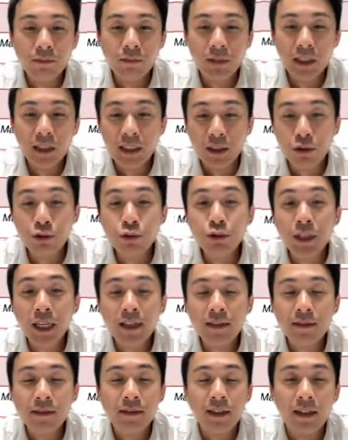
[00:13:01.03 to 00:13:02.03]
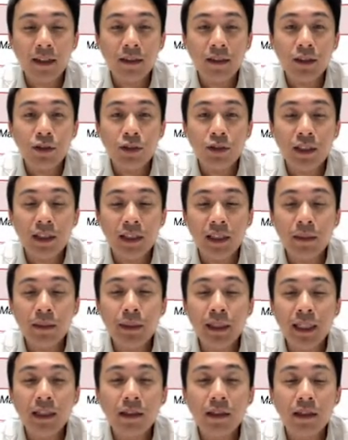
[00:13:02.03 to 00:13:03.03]
in the two days that you know in the
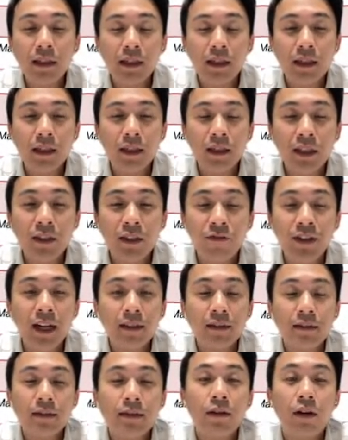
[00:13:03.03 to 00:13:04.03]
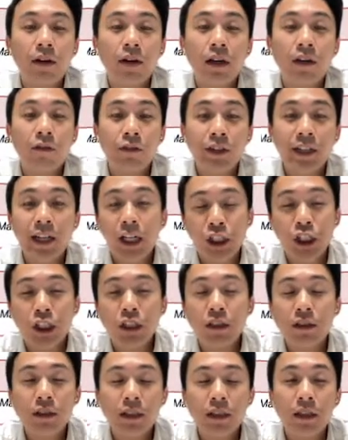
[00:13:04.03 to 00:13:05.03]
immediate uh, effect uh,
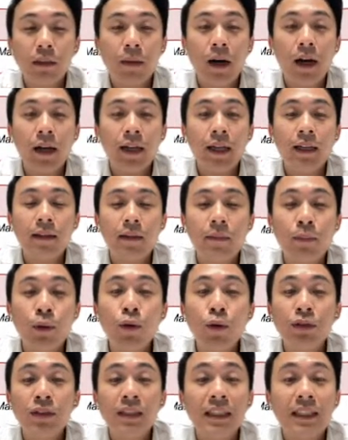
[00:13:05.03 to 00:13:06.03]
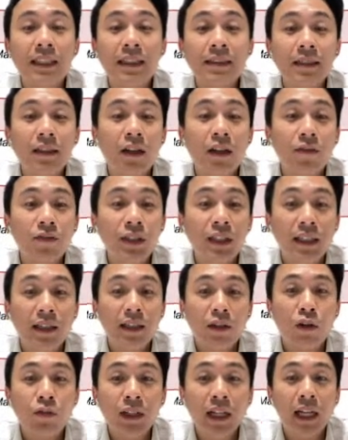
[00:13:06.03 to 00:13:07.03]
reaction in the market post the easing of
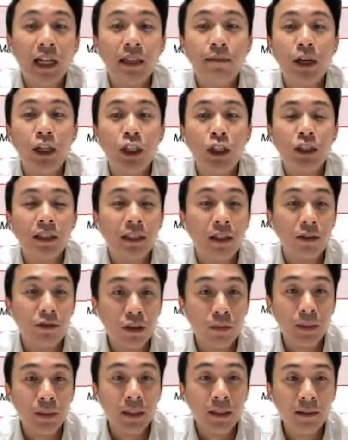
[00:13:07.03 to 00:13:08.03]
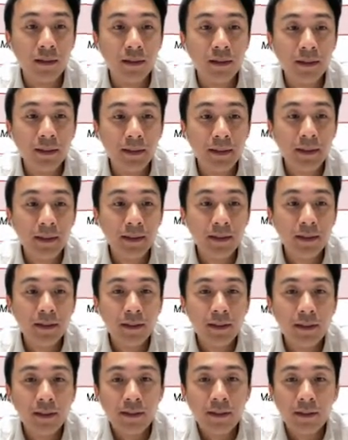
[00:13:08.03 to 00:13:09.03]
the COVID nineteen measures announcement.
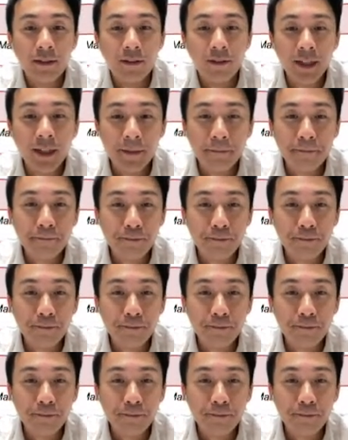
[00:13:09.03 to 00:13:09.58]
All right.